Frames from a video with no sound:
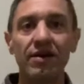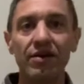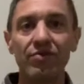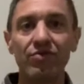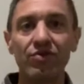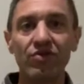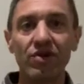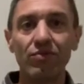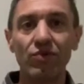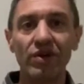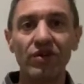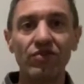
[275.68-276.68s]
for some
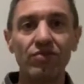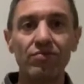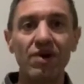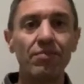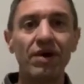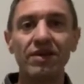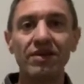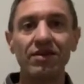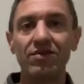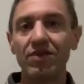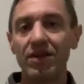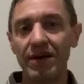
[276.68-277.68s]
reason my money is
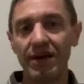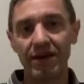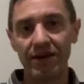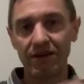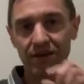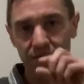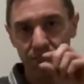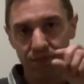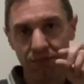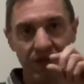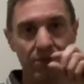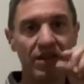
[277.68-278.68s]
like
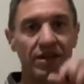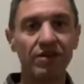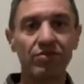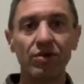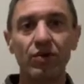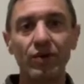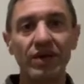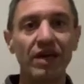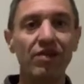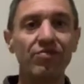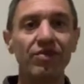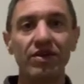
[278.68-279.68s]
minimally growing,
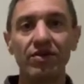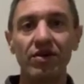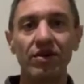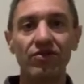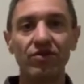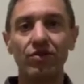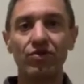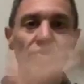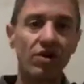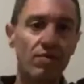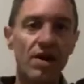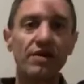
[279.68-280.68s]
if at all. So
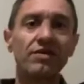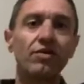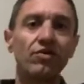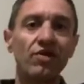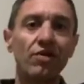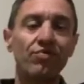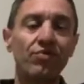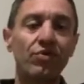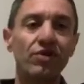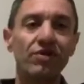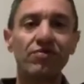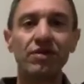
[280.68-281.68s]
stock market goes up
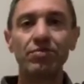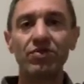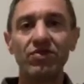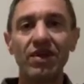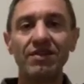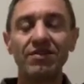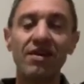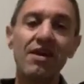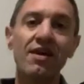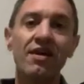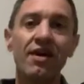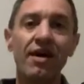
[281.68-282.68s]
33%
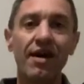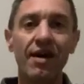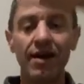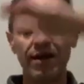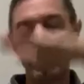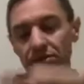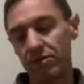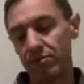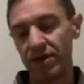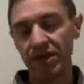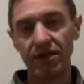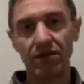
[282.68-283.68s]
and your
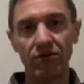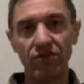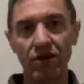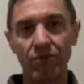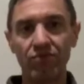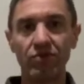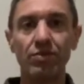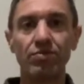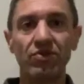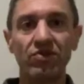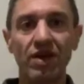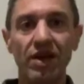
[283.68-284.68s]
money goes up 3%
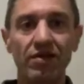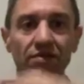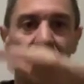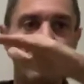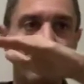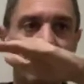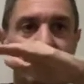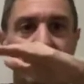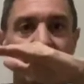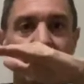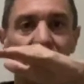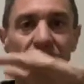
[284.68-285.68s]
or
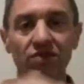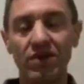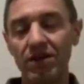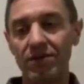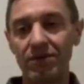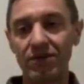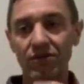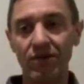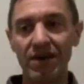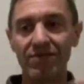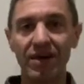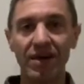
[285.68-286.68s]
15% or
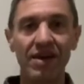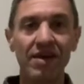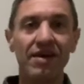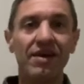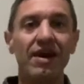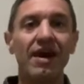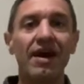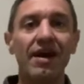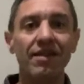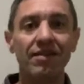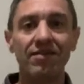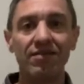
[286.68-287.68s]
whatsoever, and